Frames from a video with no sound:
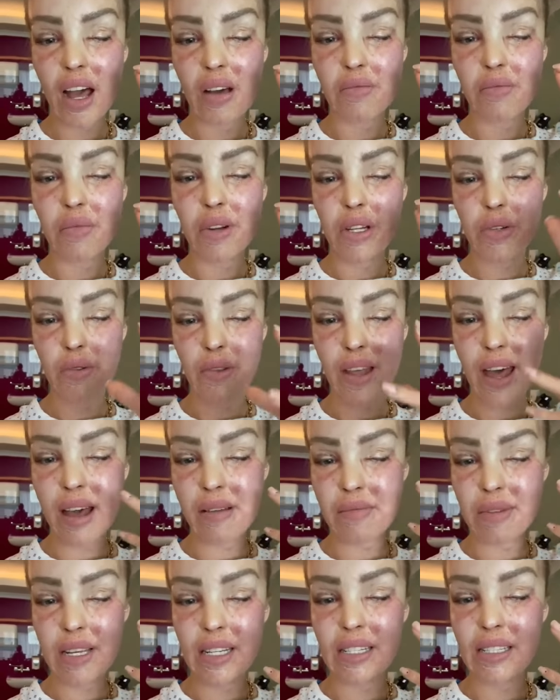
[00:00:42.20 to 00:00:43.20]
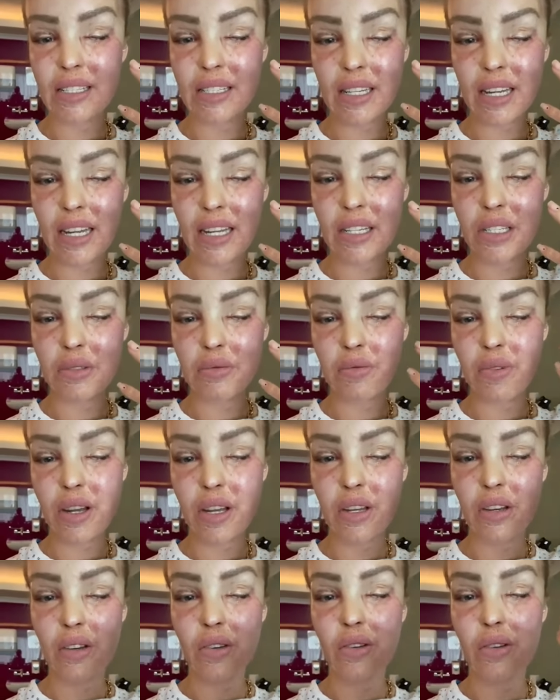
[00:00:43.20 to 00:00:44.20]
which what that means is
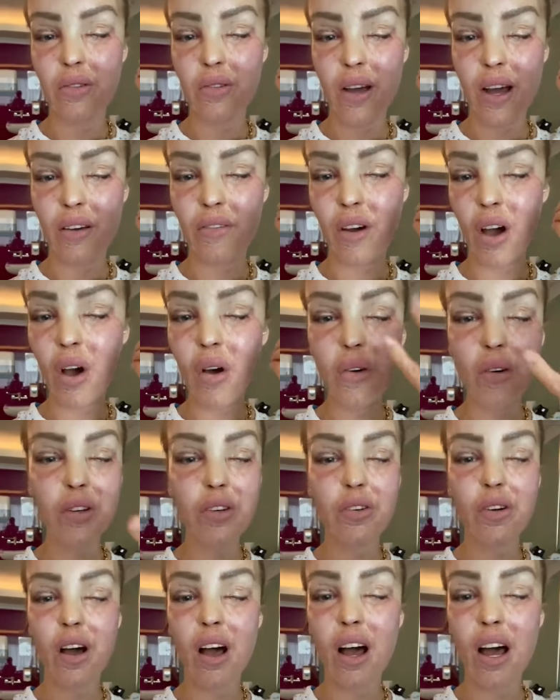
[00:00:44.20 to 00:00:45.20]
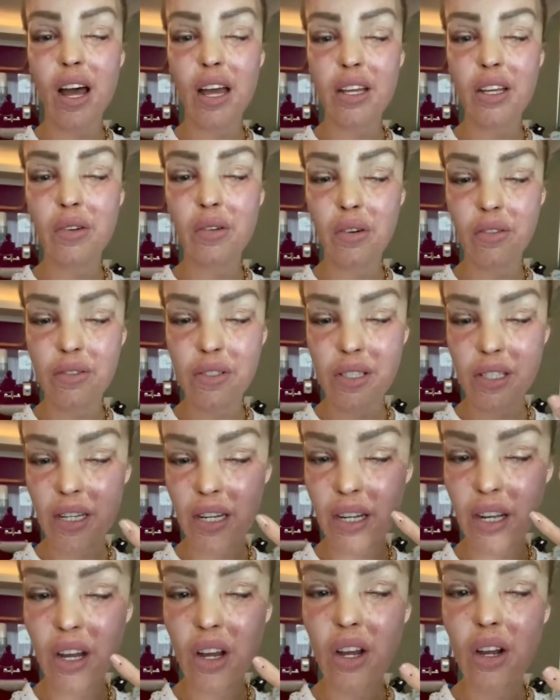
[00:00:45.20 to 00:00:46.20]
when you have a hole in your eye, you
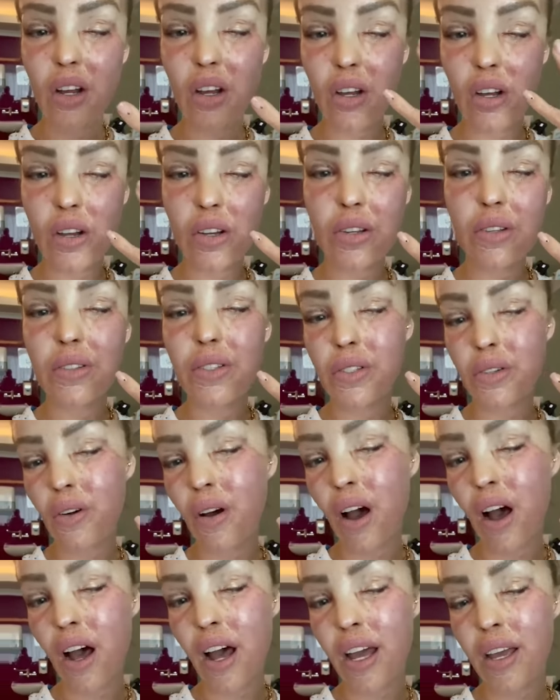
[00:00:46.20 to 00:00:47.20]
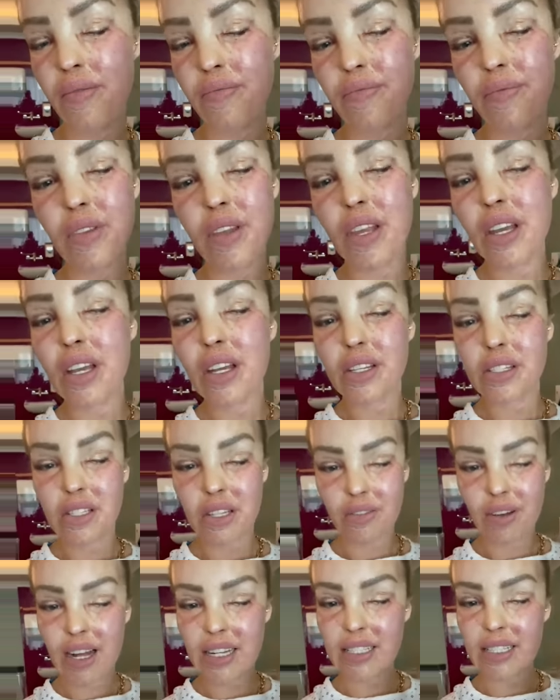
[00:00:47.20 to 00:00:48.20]
obviously lose your eye. So
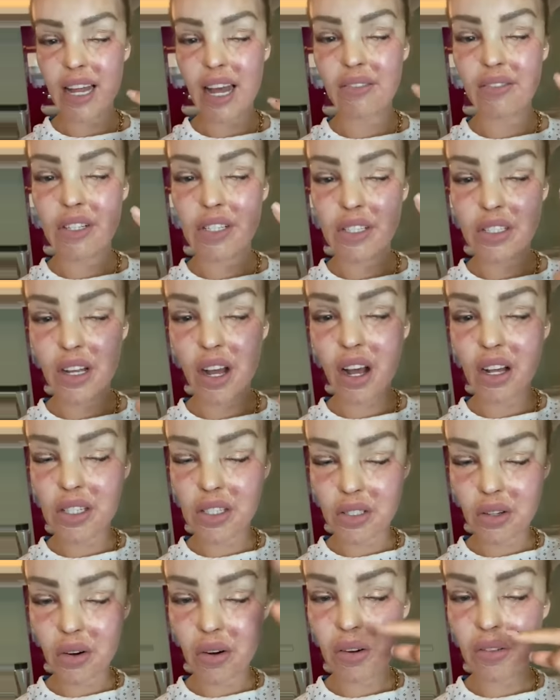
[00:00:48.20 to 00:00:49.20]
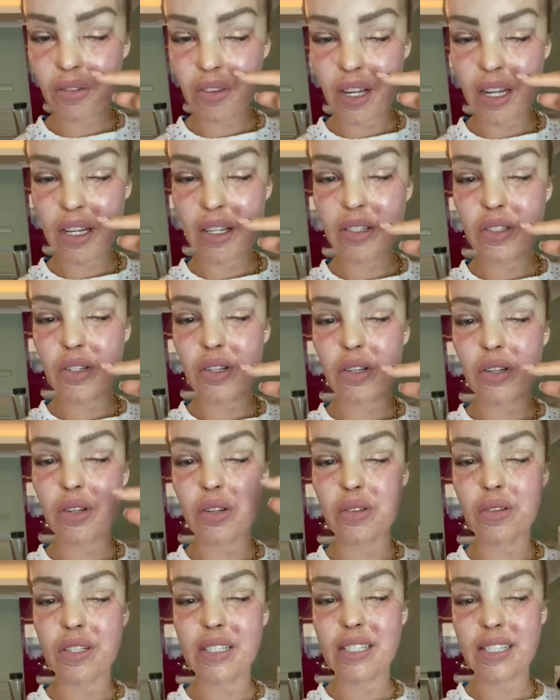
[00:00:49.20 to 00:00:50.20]
I've had to have a tarsorrhaphy
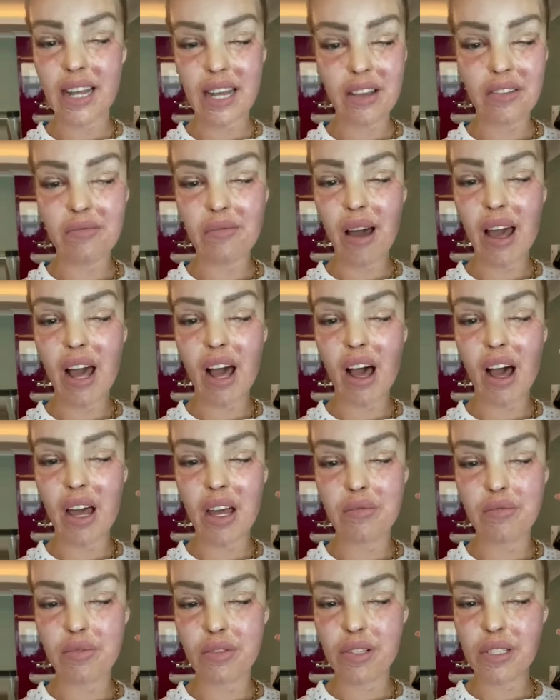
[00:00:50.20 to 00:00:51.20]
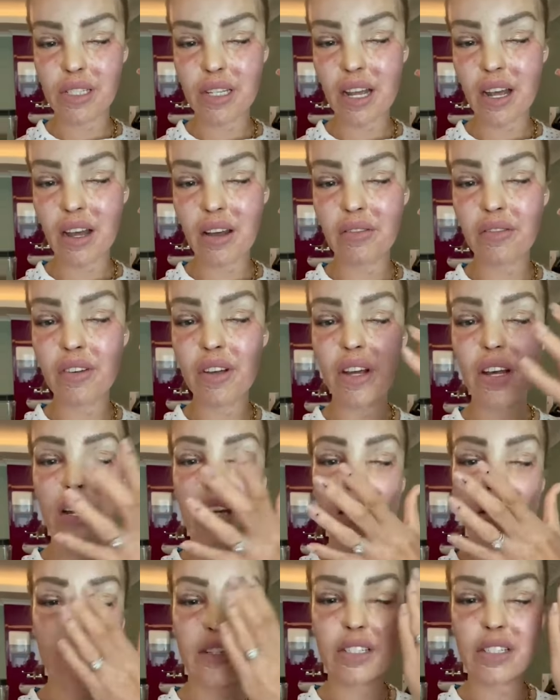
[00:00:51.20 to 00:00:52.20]
to save my eye, preserve
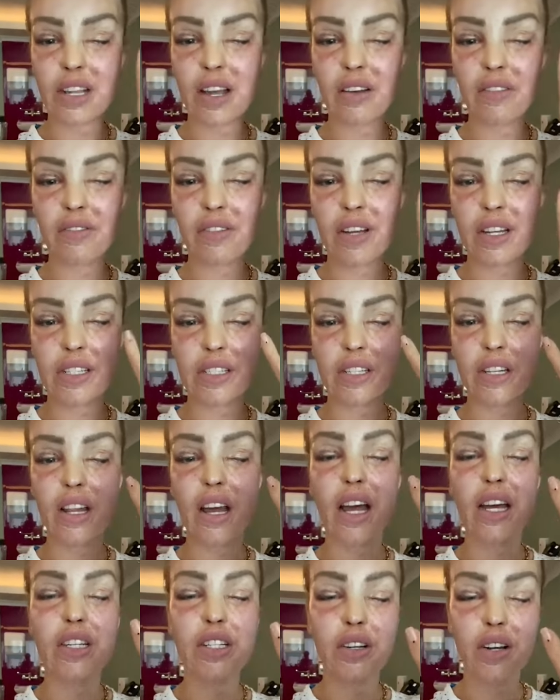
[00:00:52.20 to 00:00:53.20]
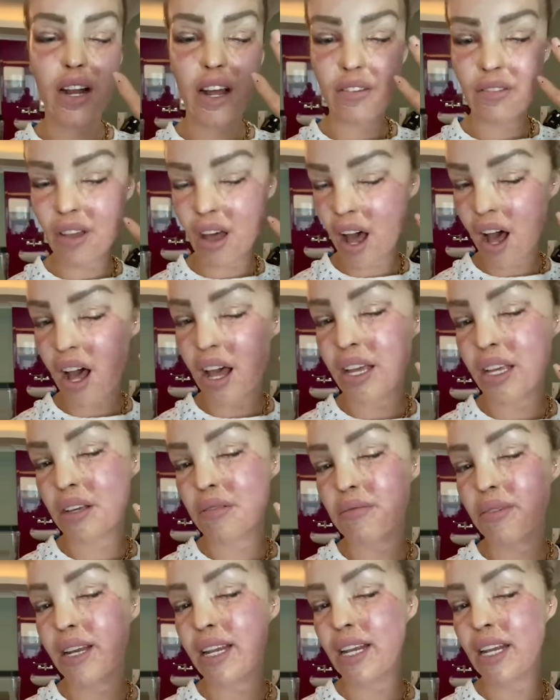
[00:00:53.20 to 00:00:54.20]
the surface so that I don't have the eye
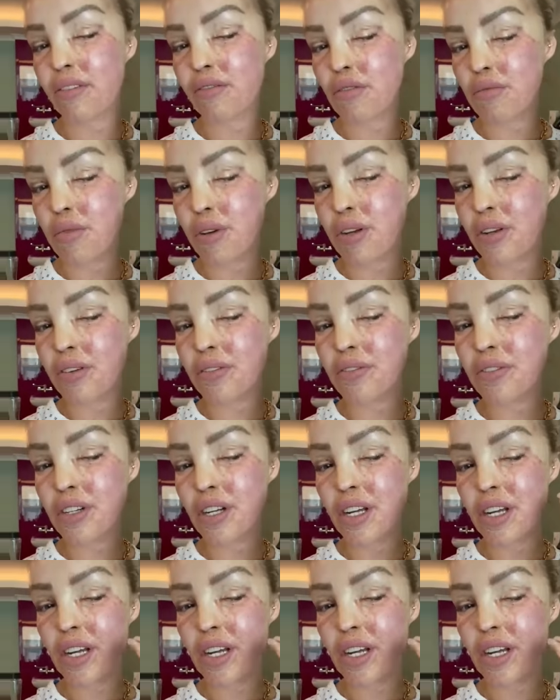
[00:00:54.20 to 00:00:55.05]
completely removed.